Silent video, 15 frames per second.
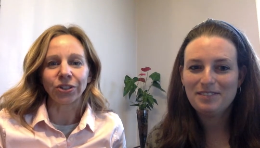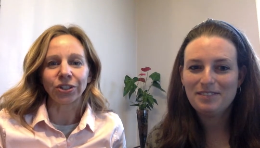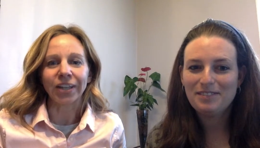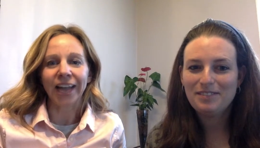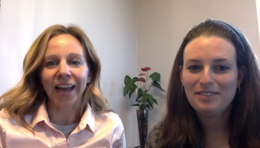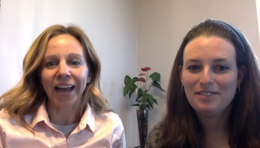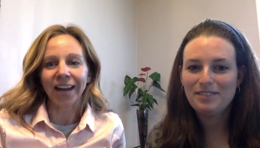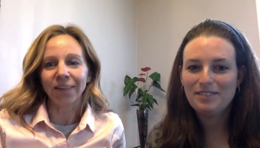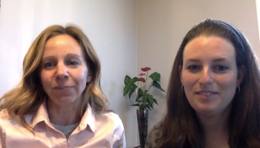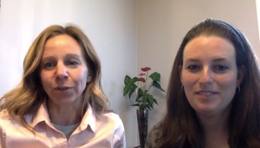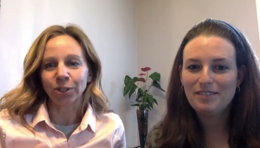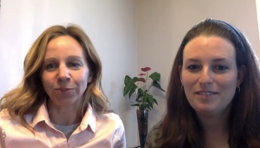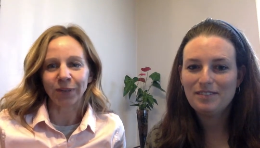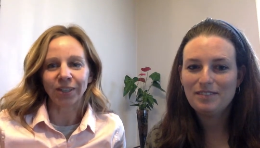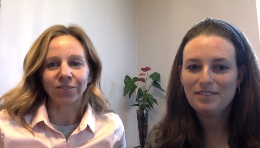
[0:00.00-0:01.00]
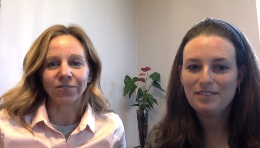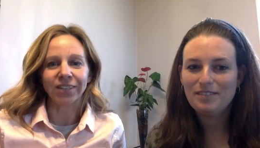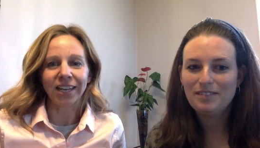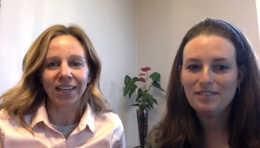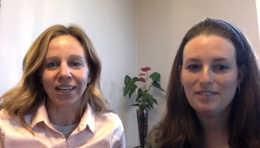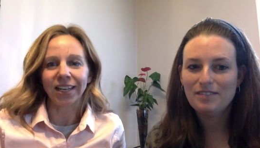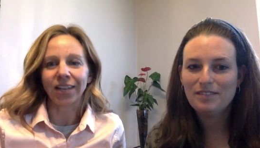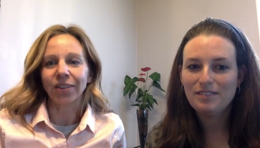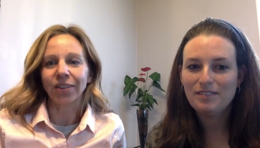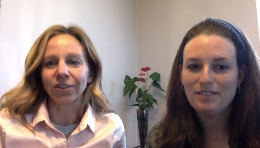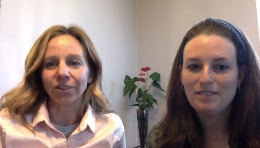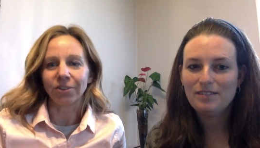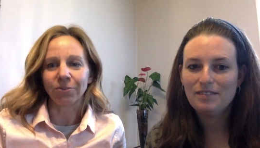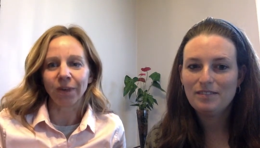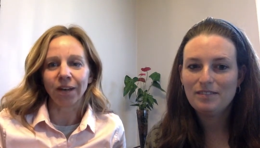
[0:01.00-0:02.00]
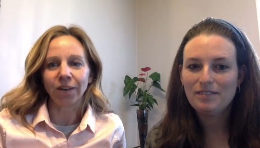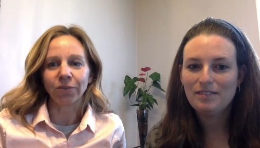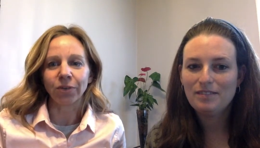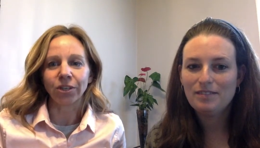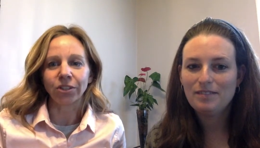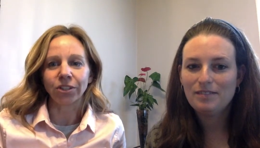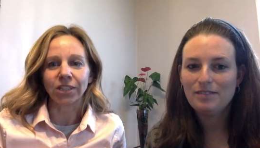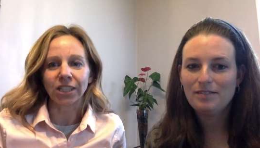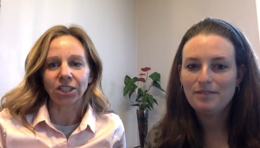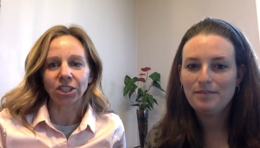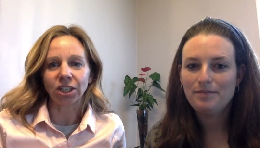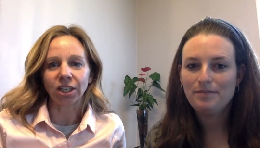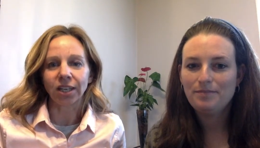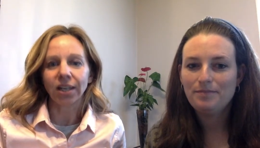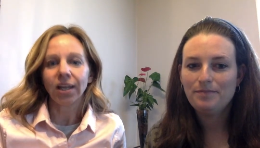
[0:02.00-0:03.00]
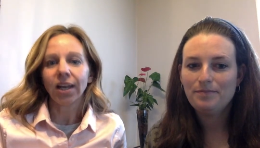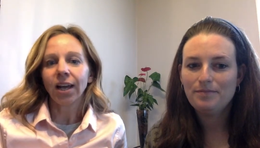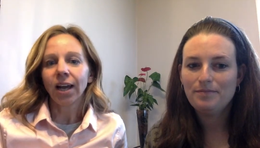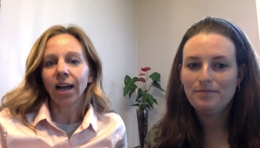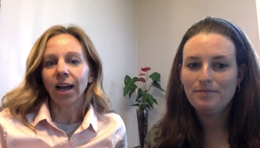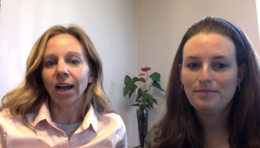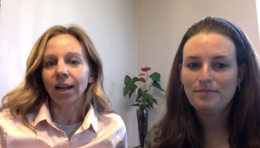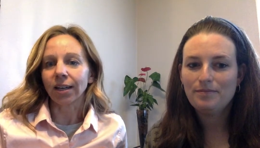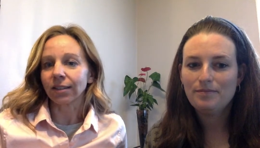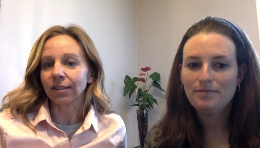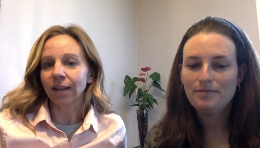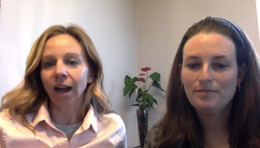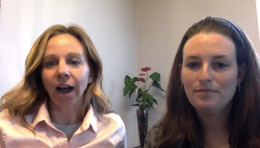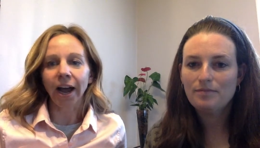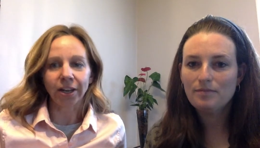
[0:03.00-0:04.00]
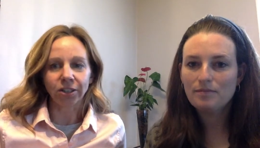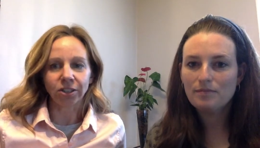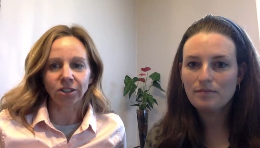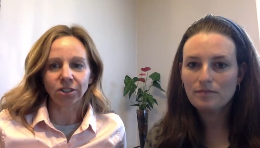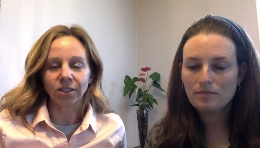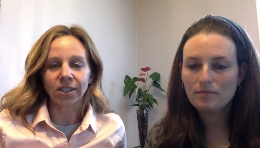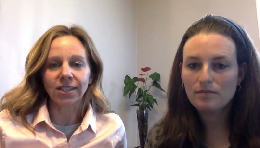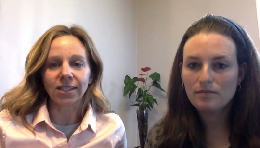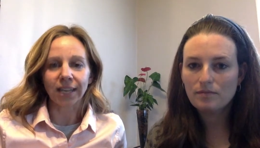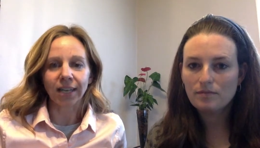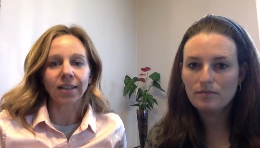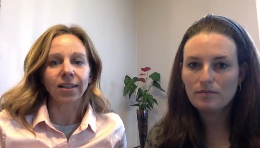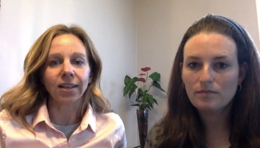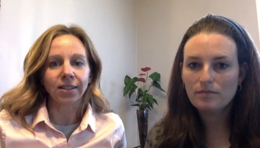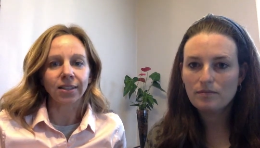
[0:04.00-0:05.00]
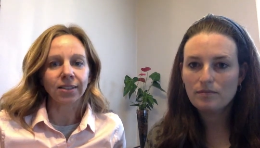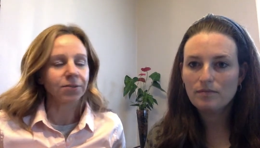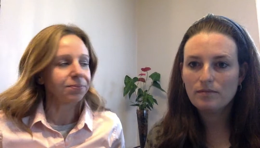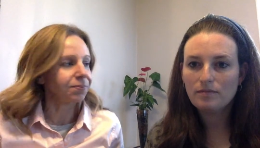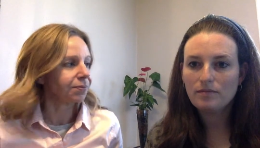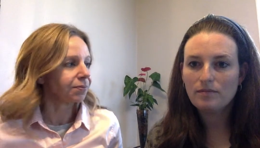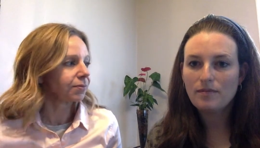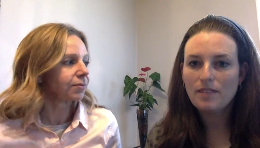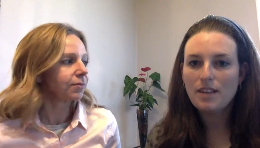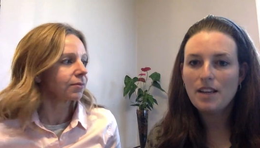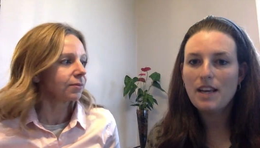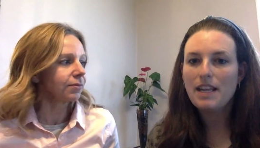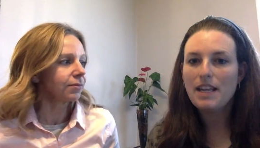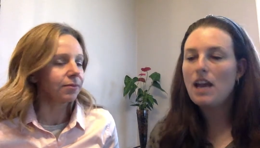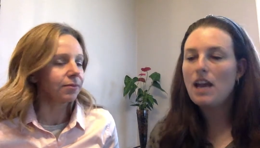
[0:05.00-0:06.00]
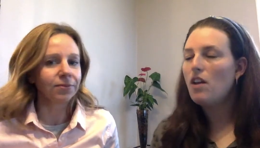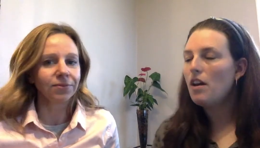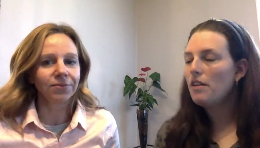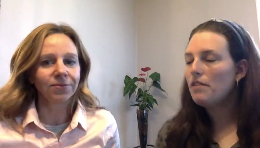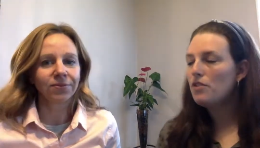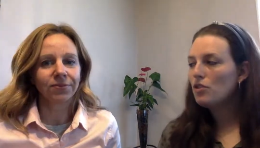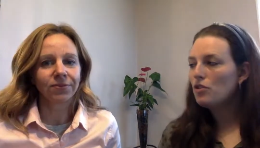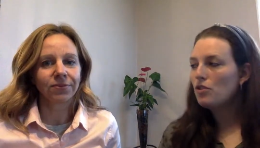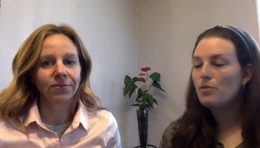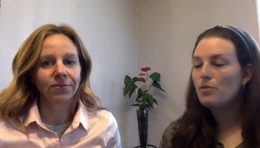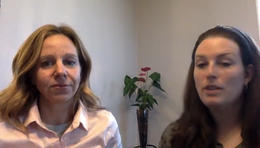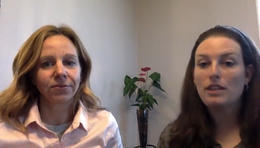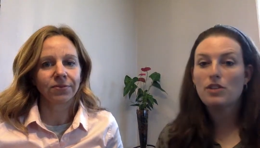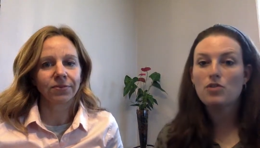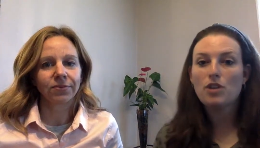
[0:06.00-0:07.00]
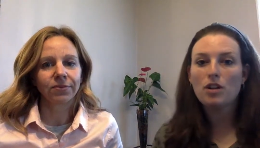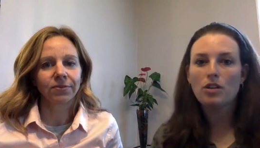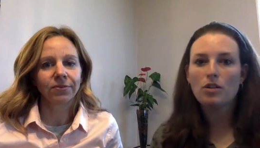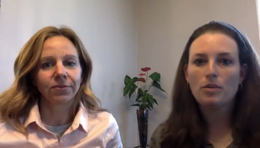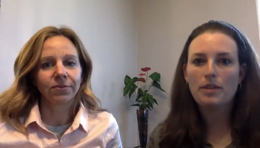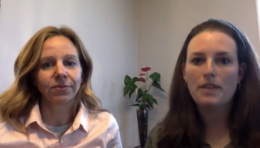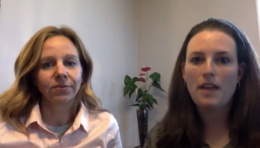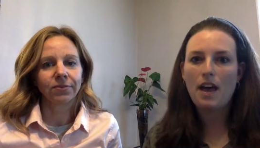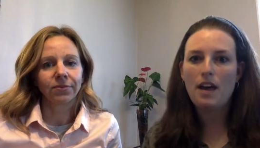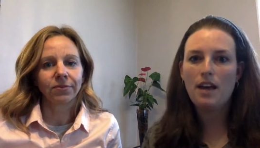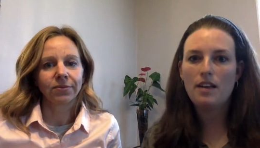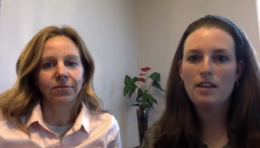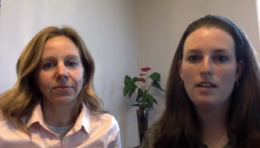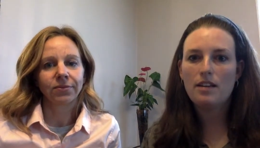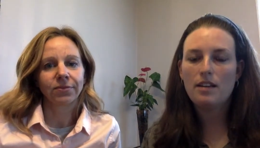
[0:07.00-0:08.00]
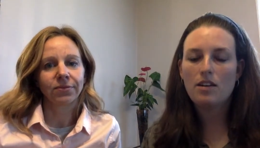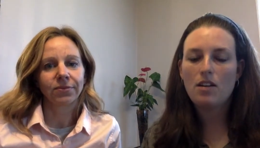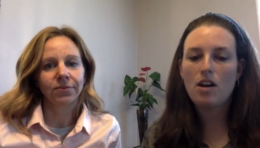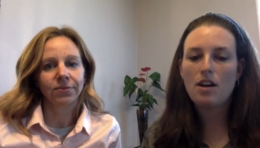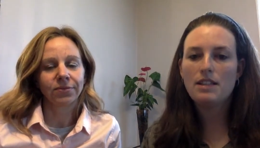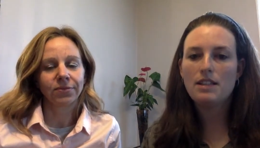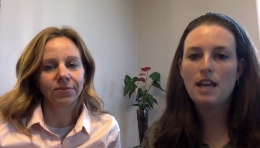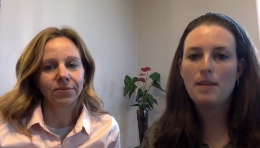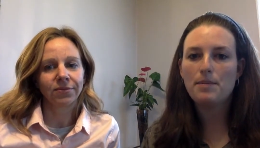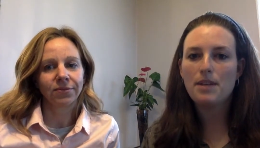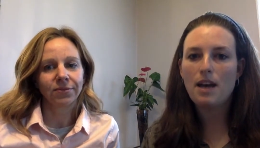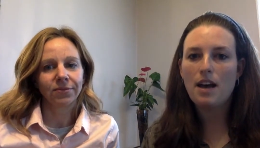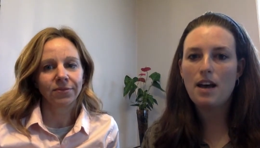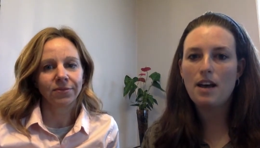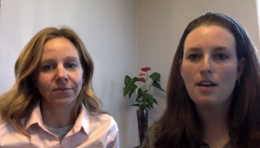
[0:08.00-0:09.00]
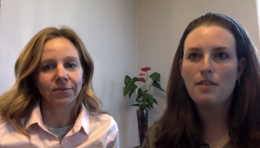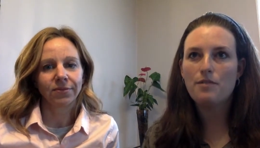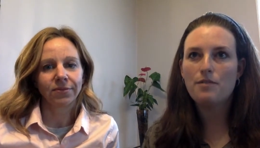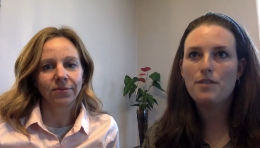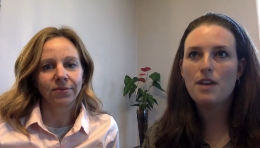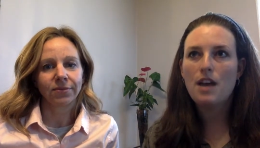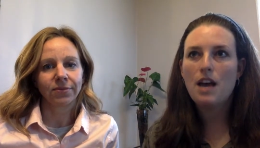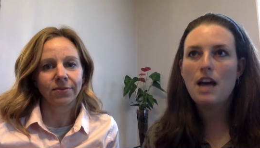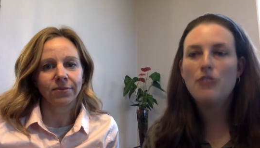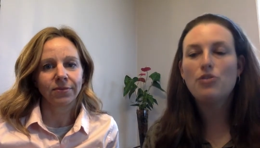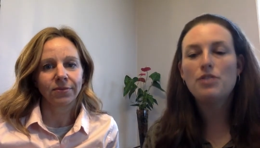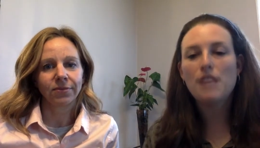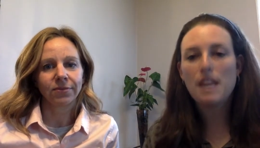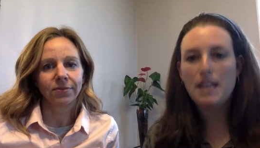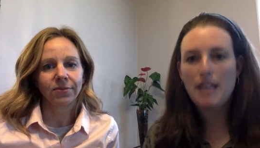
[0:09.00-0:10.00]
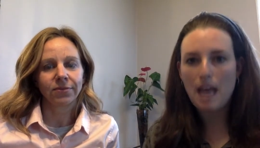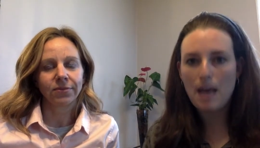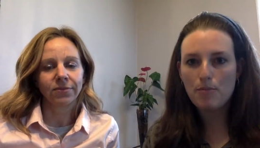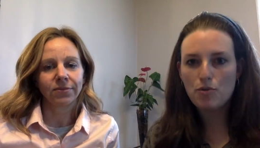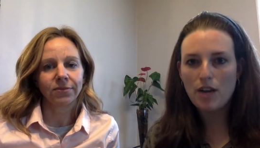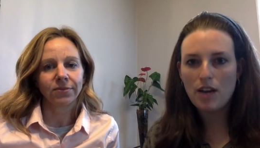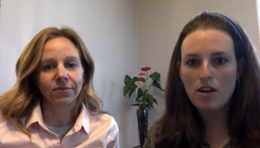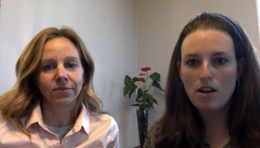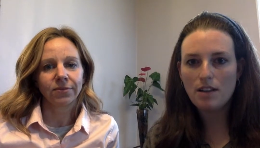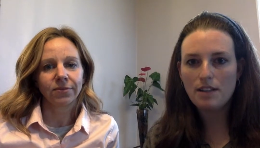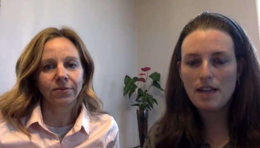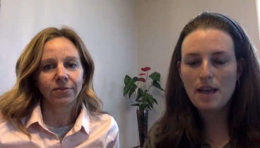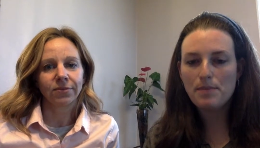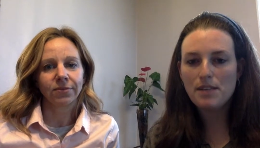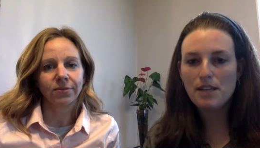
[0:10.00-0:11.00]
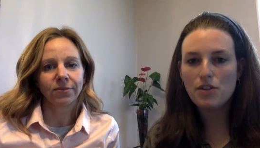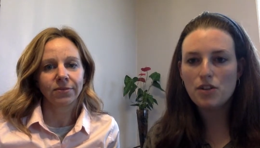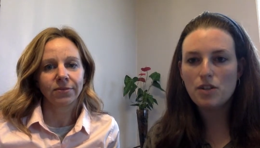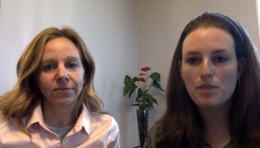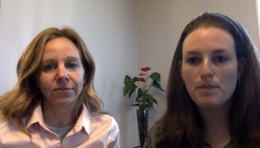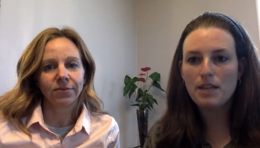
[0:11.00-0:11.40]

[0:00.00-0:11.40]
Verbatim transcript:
Speaker 1: look at perspective taking, theory of mind when you're teaching uh, higher students like this.
Speaker 2: Yeah, a lot of children really struggle with that concept of understanding abstract concepts, that just